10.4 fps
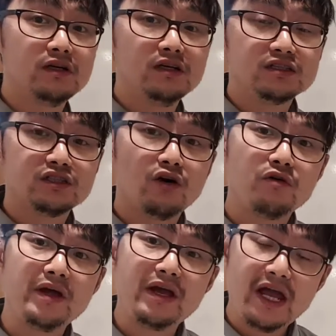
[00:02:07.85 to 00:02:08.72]

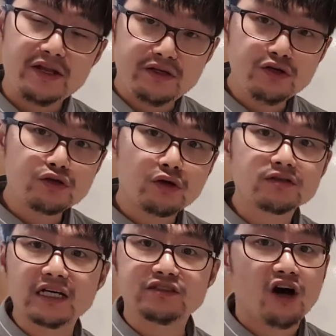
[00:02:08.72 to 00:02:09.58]
So neutral
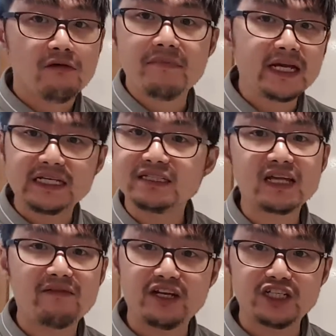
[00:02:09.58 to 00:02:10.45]
does not mean it doesn't
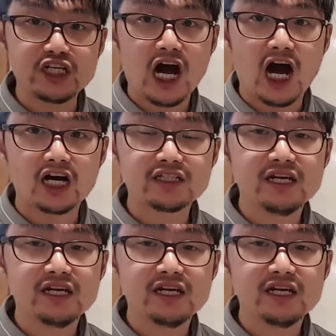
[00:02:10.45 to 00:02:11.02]
have any charge.